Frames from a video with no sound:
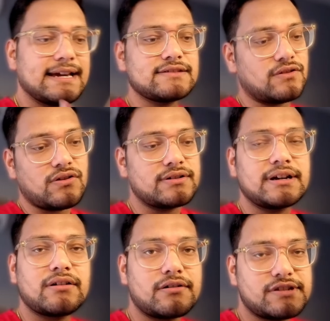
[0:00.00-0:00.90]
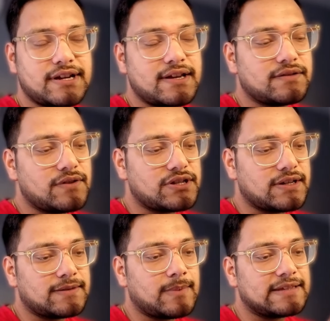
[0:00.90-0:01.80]
or content.js, which
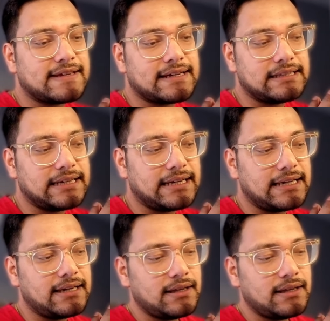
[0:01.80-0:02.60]
is basically